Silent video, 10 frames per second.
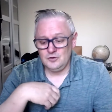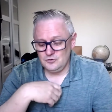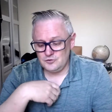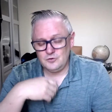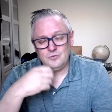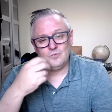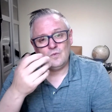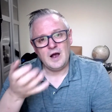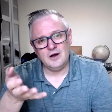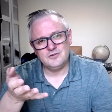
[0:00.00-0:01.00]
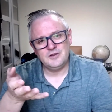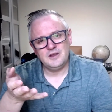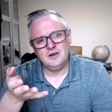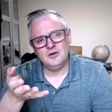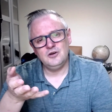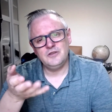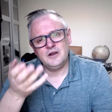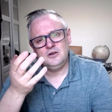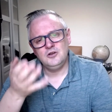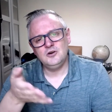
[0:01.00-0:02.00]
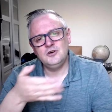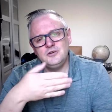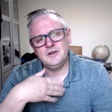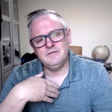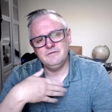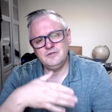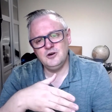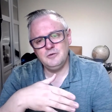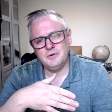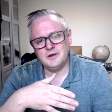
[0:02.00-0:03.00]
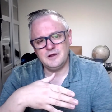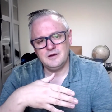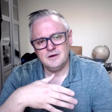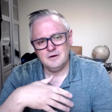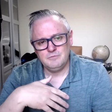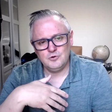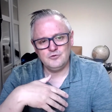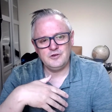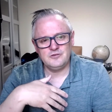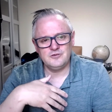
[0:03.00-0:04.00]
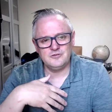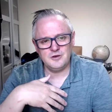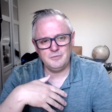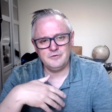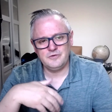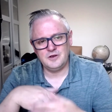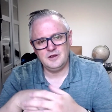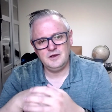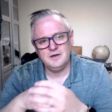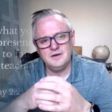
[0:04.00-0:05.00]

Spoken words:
So how did they learn? They learned it verbally. Paul says to Timothy,